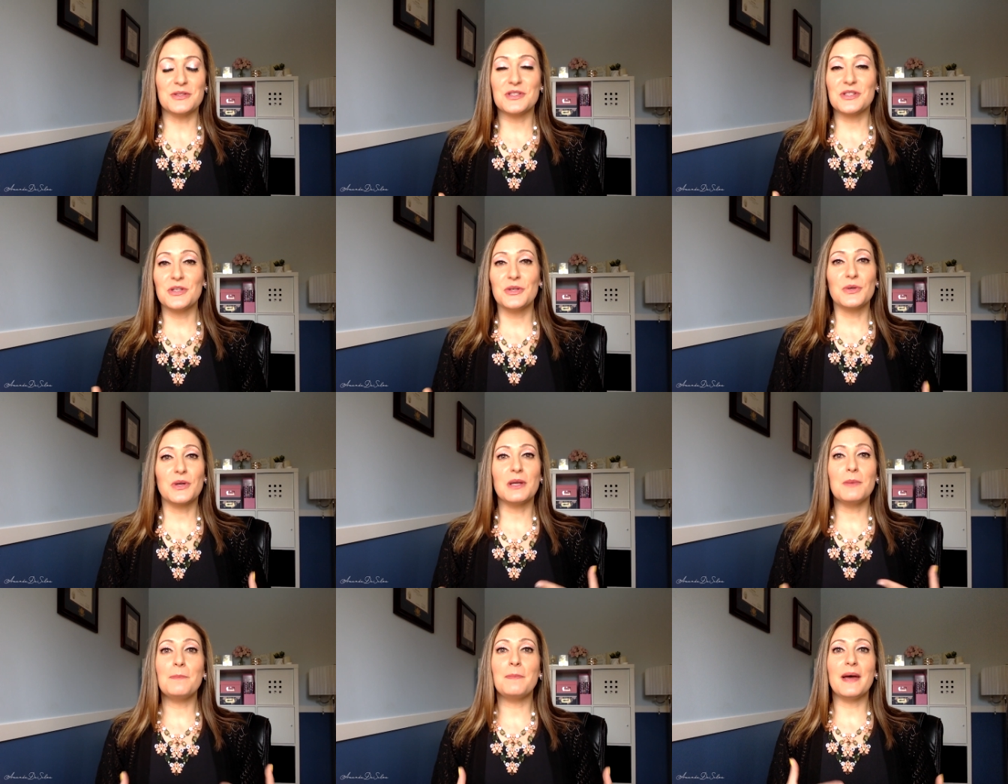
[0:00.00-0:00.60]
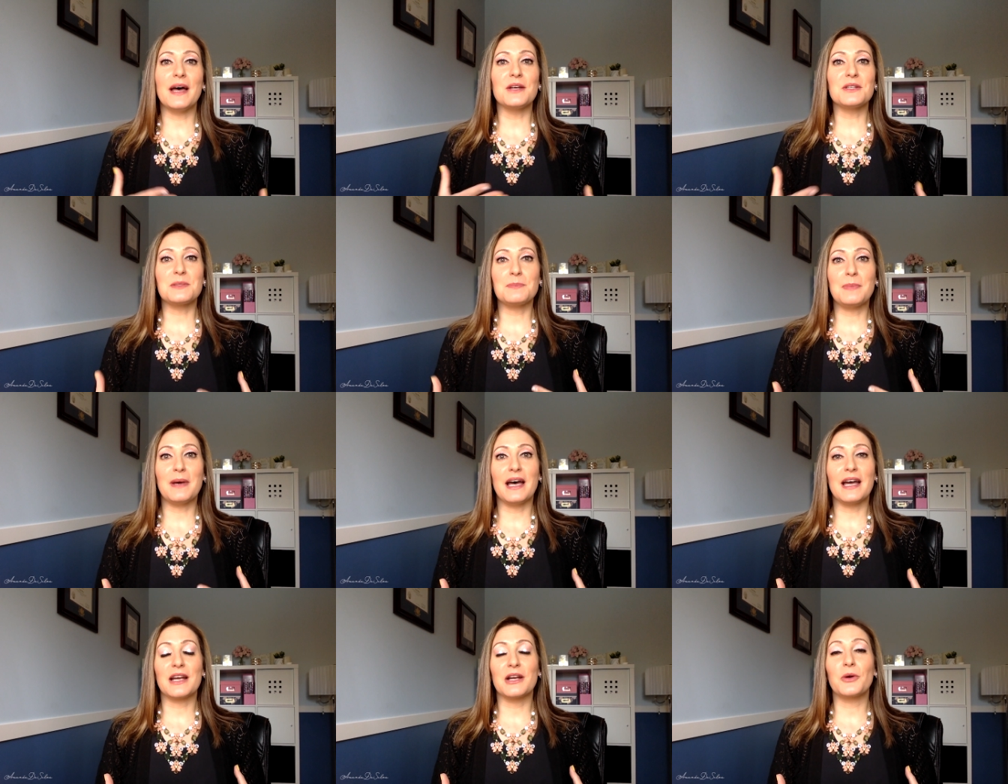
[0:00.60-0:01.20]
So you can bounce
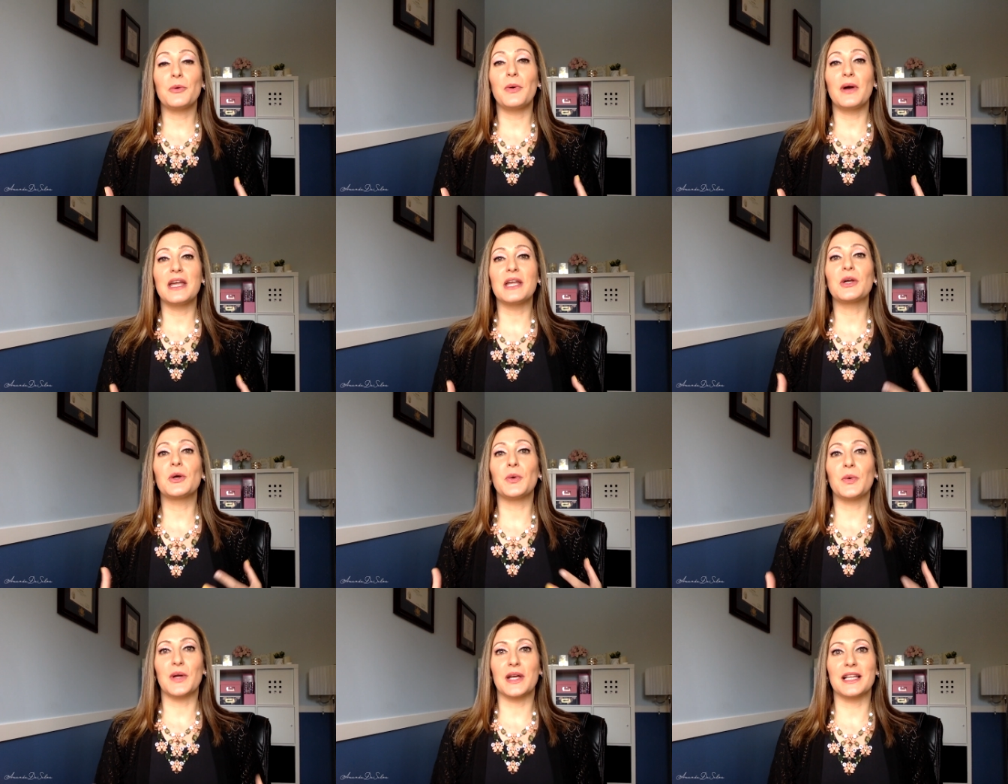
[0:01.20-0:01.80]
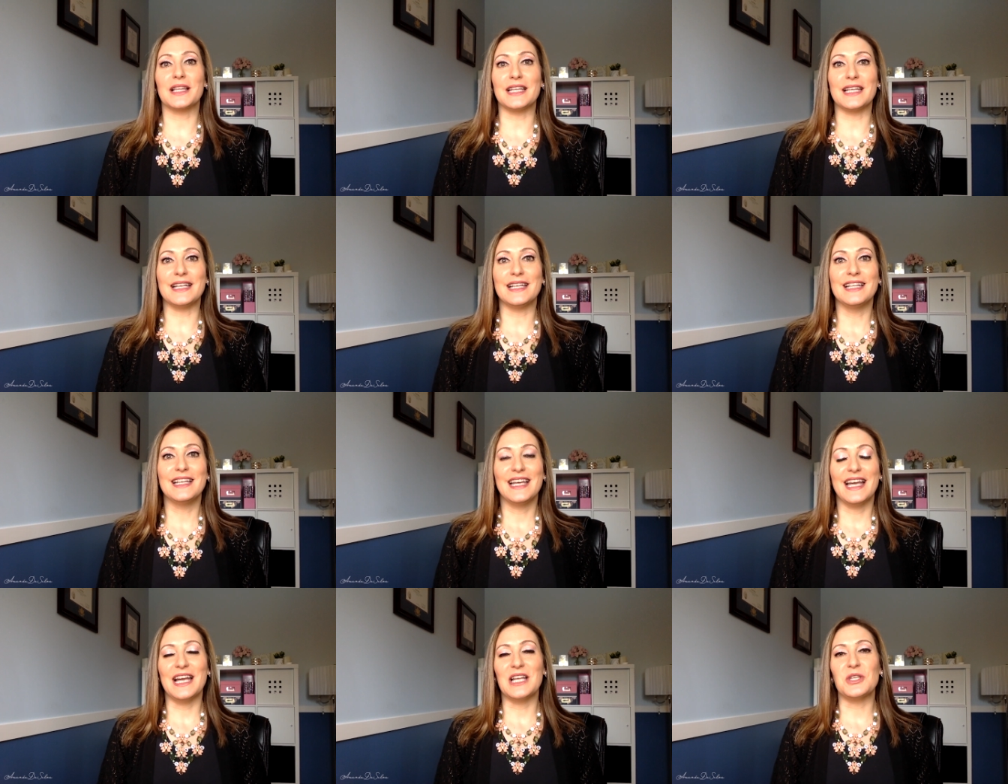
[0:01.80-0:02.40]
back quite quickly
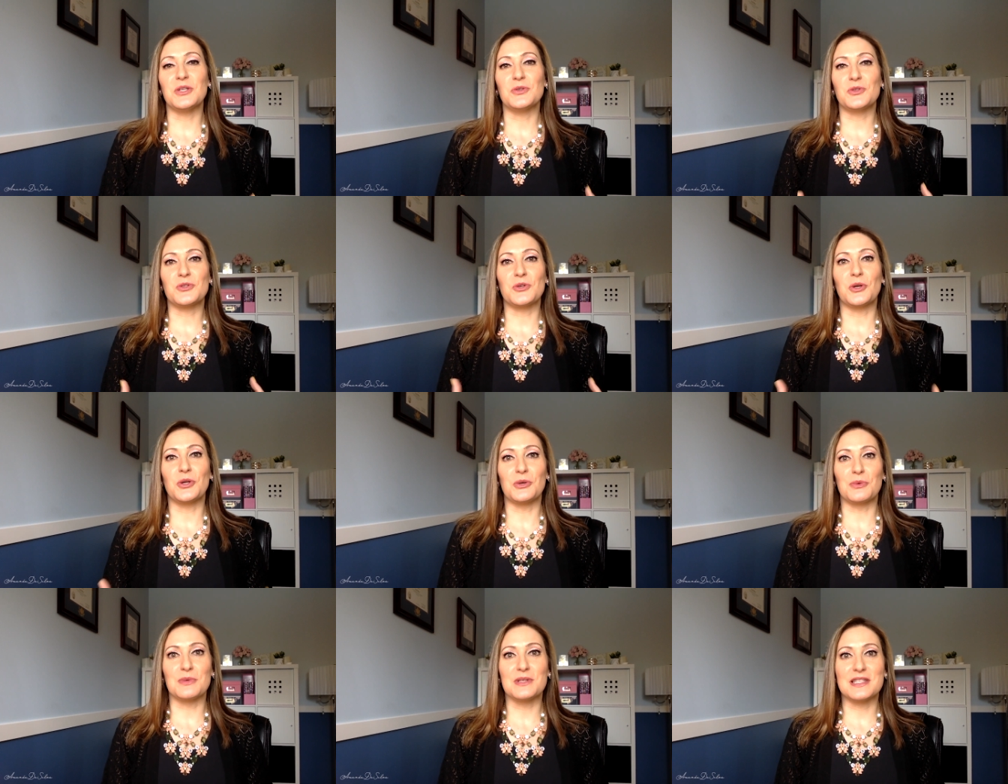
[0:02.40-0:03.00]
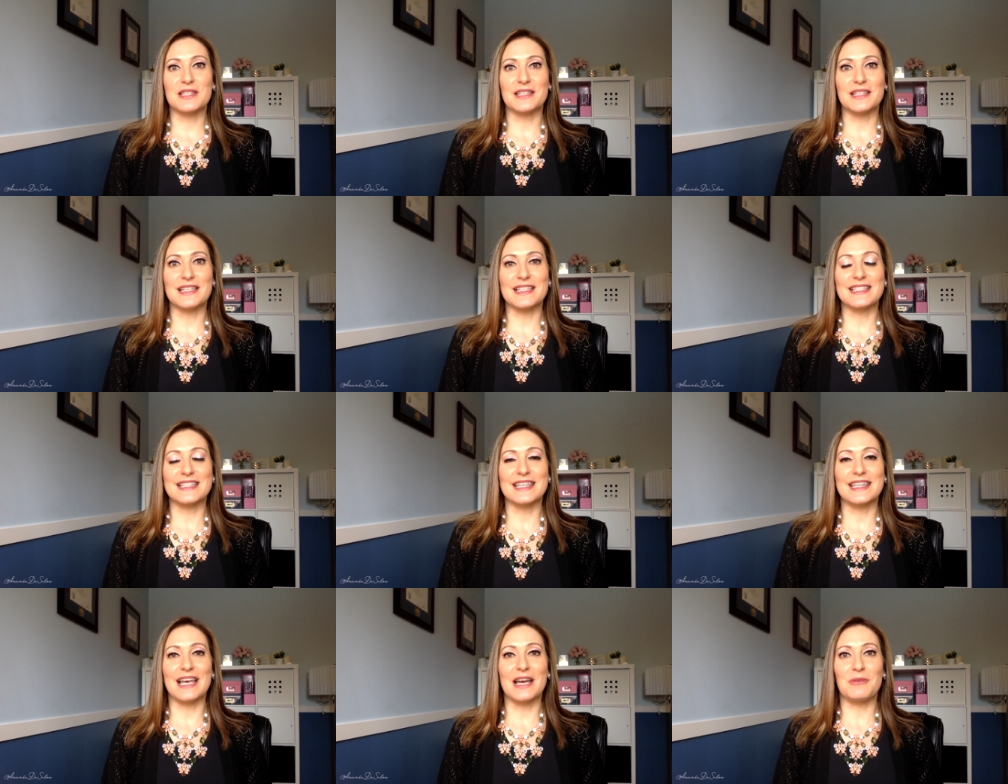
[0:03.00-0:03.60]
and you show your
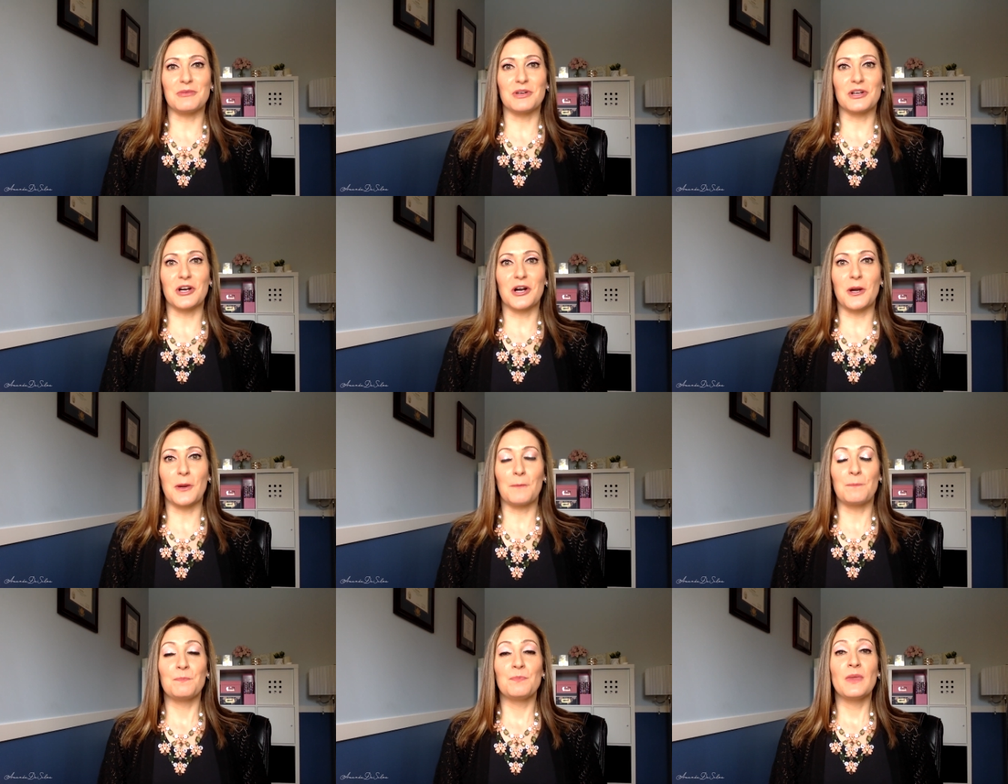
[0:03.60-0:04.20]
resilience in that regard.